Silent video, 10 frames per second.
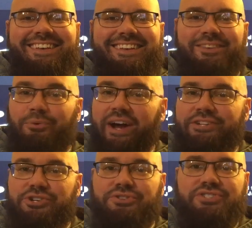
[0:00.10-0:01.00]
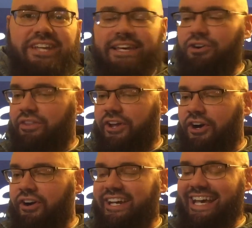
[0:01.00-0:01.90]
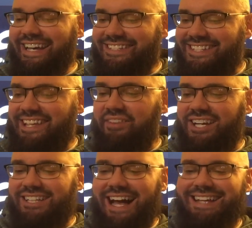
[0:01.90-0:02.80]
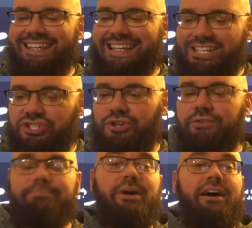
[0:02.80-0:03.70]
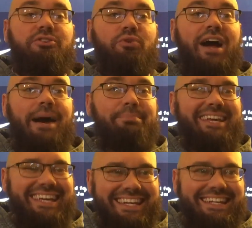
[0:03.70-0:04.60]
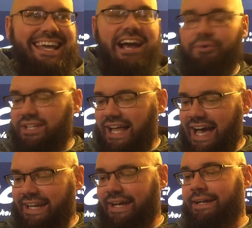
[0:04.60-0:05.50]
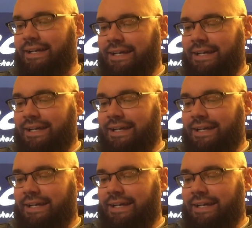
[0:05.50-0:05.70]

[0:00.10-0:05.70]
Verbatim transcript: The Rangers take on the Hurricanes, 7 o'clock Eastern puck drop in Carolina.